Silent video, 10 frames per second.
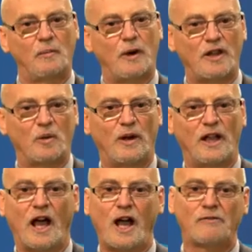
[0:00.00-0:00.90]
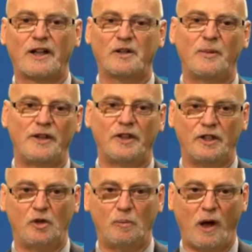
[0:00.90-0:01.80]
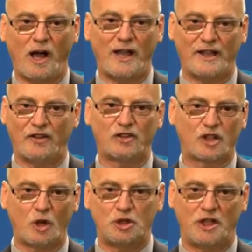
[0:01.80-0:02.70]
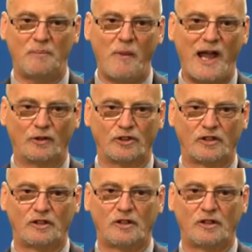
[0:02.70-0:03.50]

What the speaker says: By the way, I recommend that you buy a Scosche mount